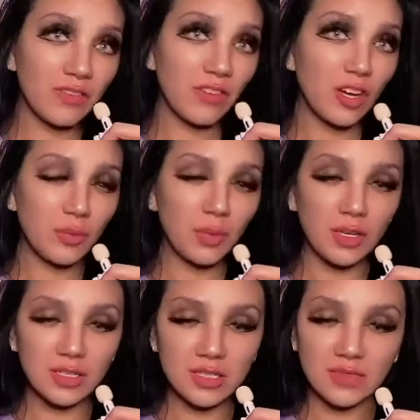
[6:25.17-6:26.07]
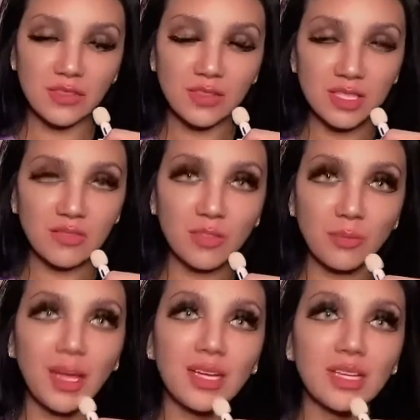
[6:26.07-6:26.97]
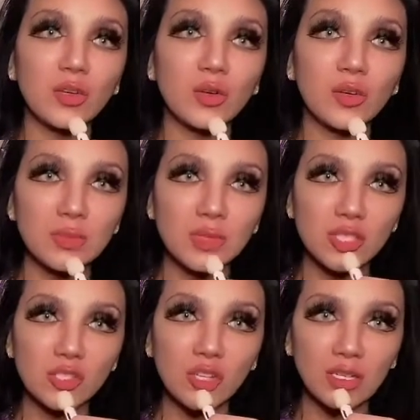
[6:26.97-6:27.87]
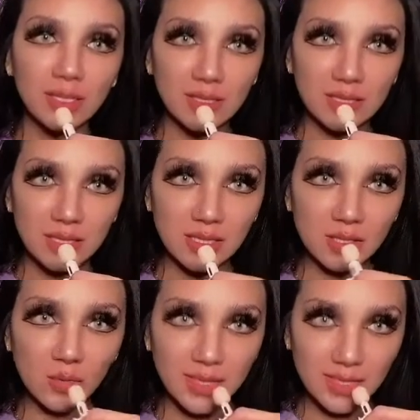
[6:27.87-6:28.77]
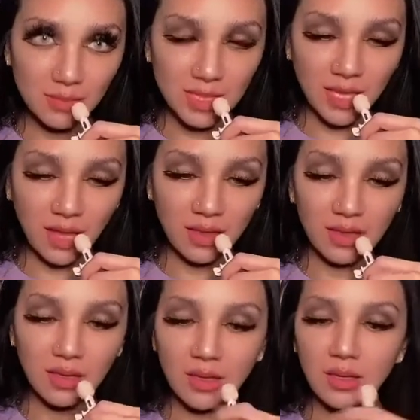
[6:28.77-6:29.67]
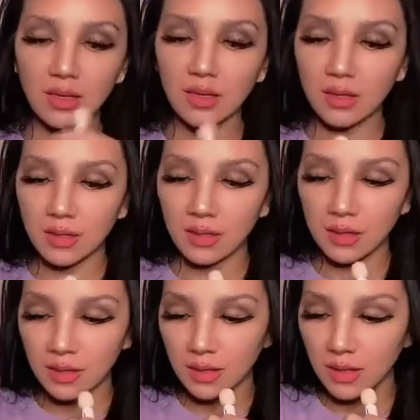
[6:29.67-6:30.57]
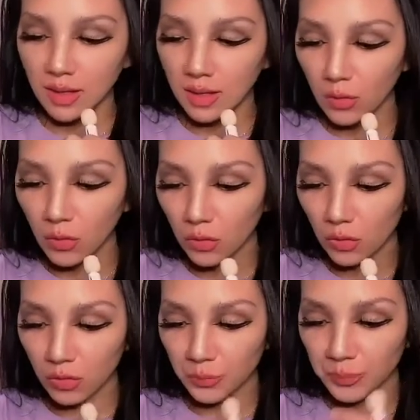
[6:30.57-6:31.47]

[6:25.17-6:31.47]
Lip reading: far apart if you stuff your bag and you're going to be struggling to squeeze them together. Or